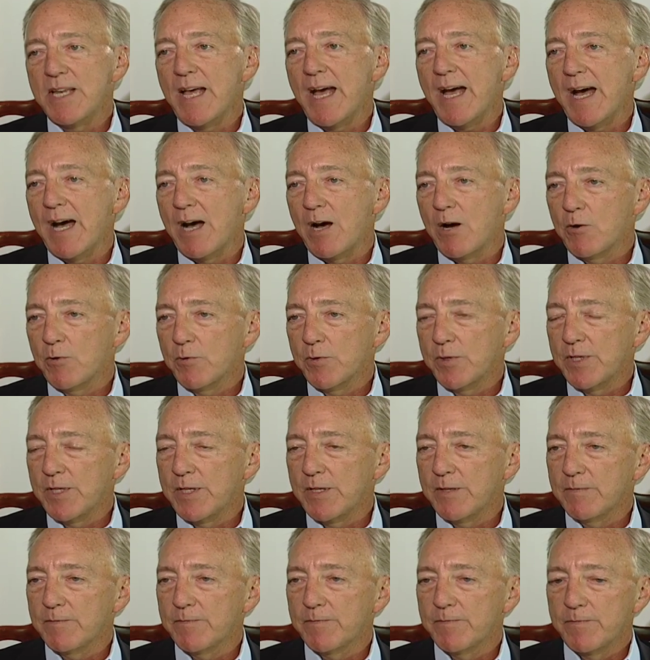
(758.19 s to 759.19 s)
now,
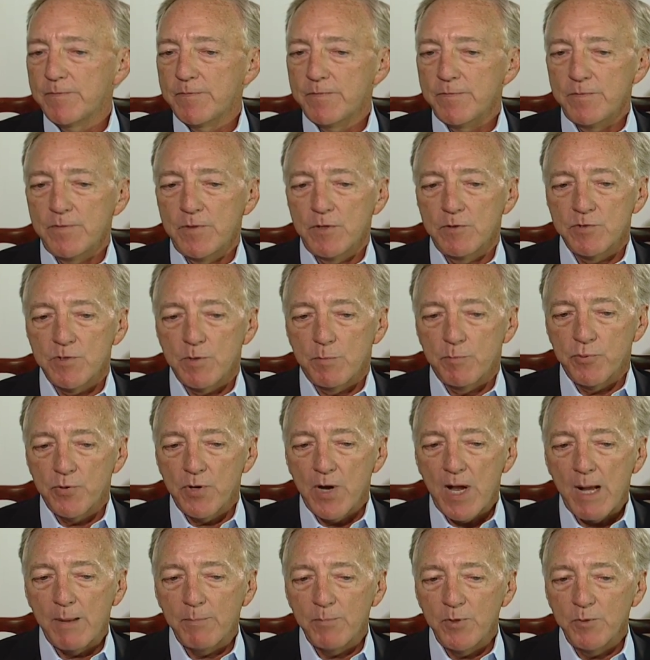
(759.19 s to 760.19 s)
if there's a
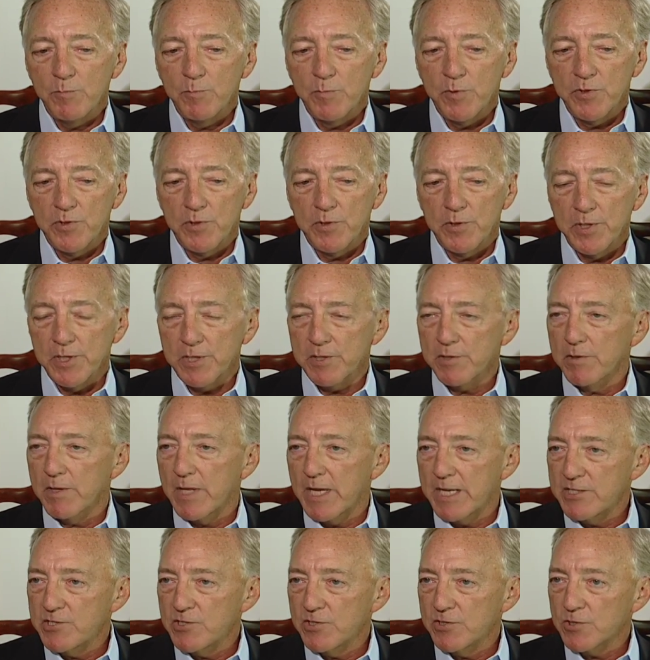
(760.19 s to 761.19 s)
problem with a liquor
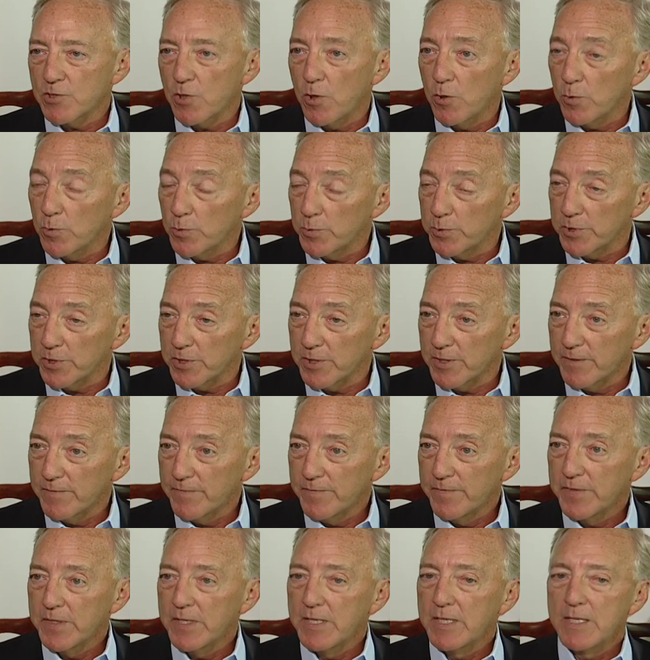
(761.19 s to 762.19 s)
license holder,
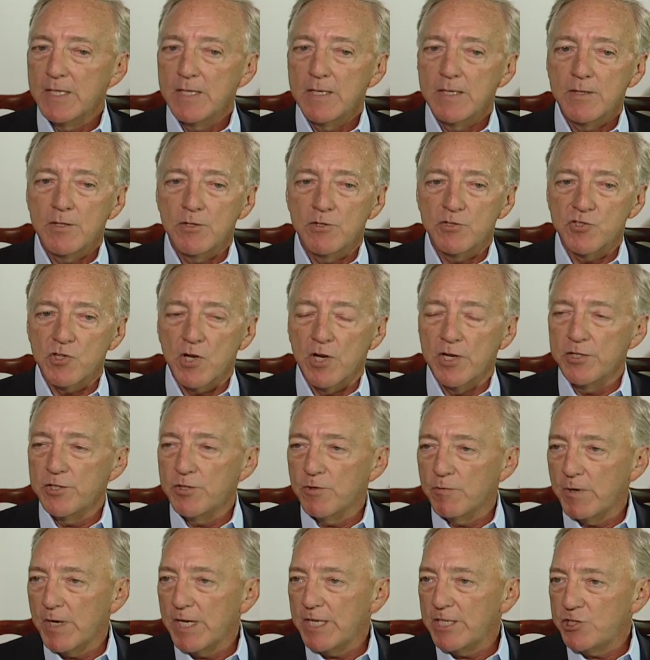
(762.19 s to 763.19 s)
there's
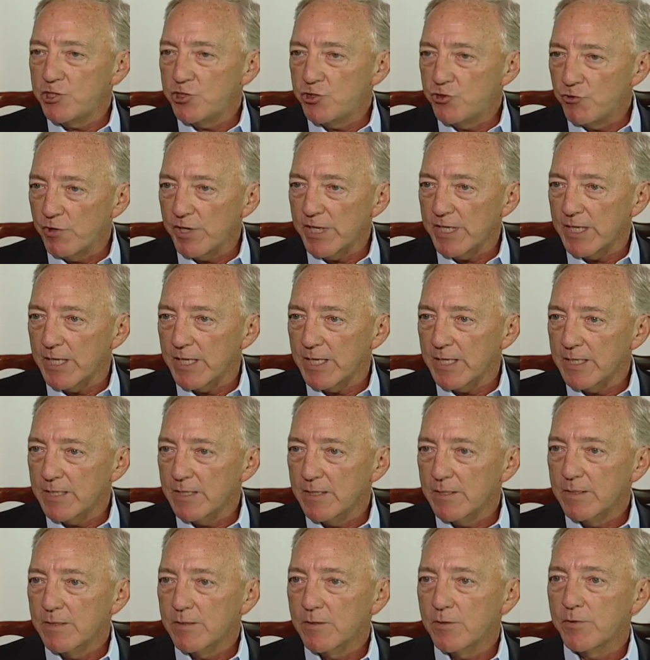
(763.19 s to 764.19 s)
underage
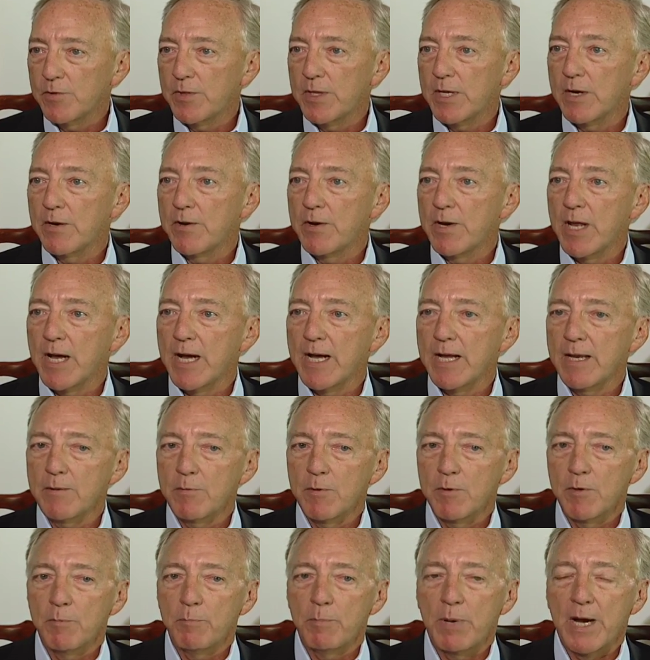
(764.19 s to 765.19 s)
drinking, they are not
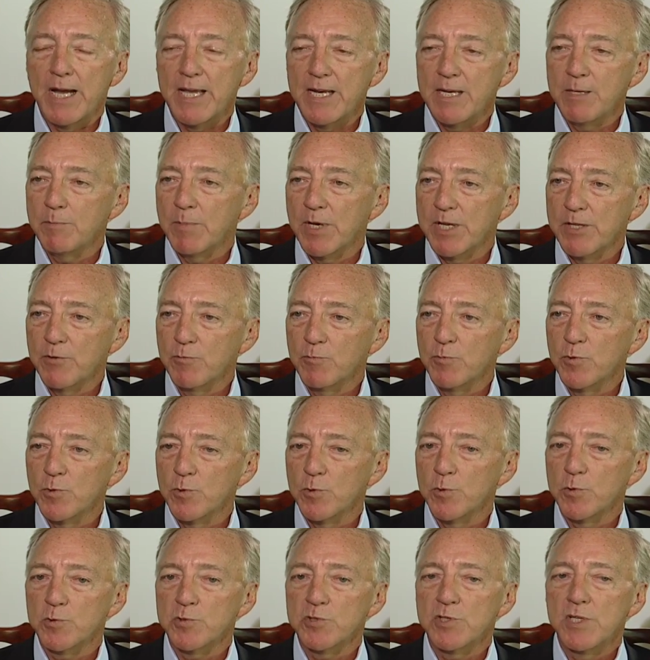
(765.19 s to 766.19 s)
abiding by the
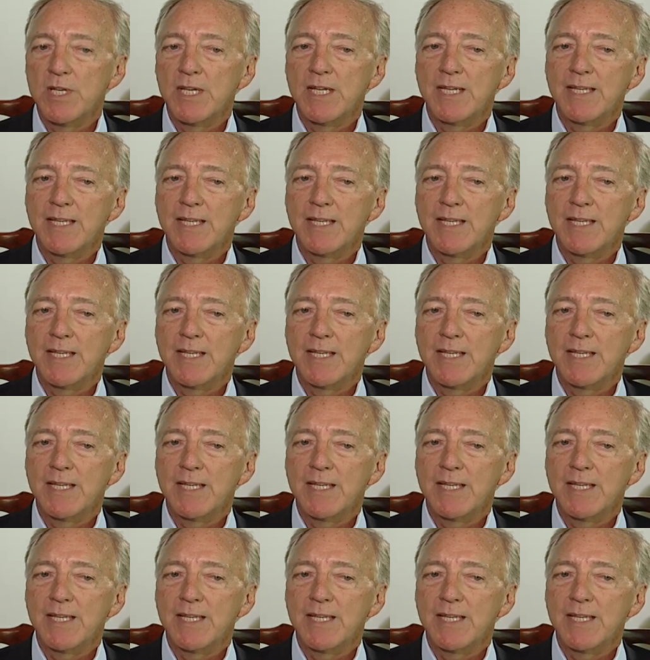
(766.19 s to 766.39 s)
rules,